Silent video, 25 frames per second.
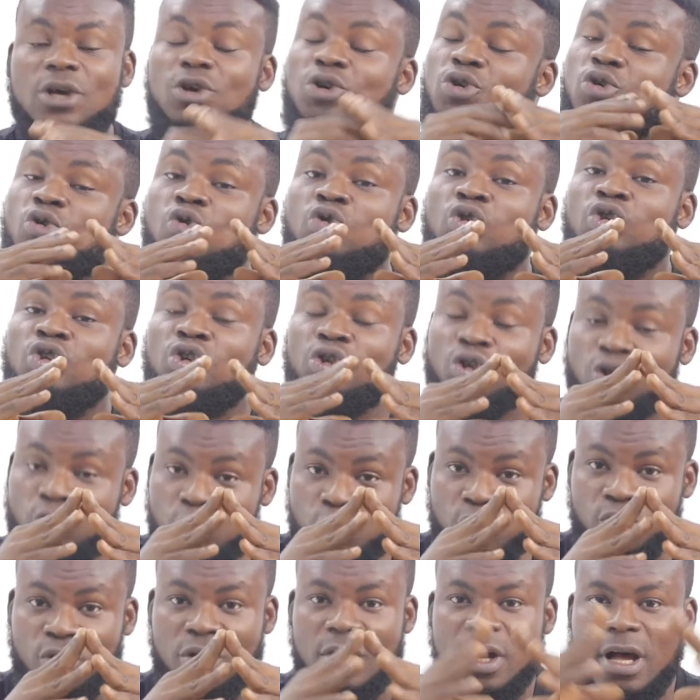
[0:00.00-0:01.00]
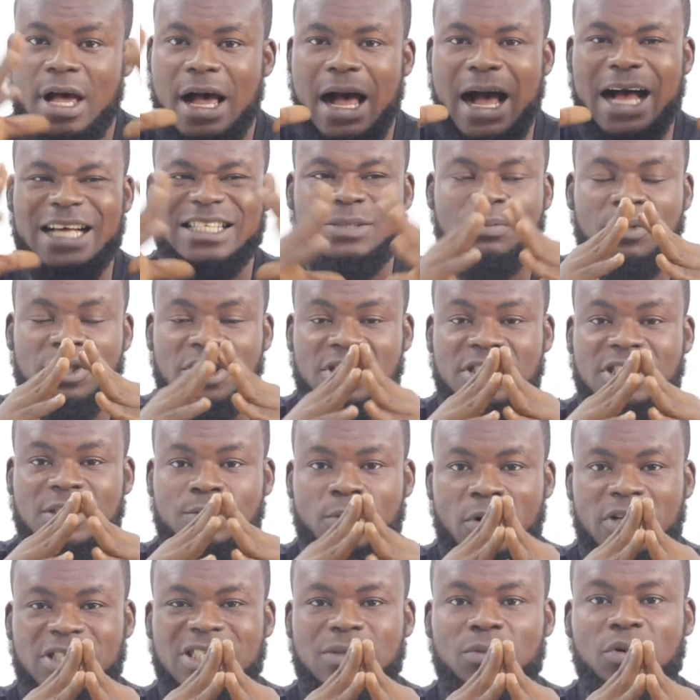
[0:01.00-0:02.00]
You should, as much as
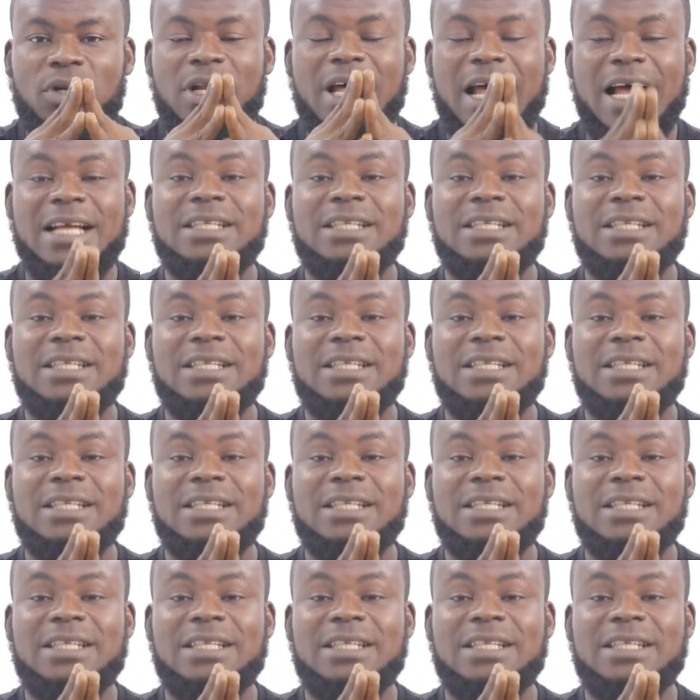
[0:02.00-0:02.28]
possible,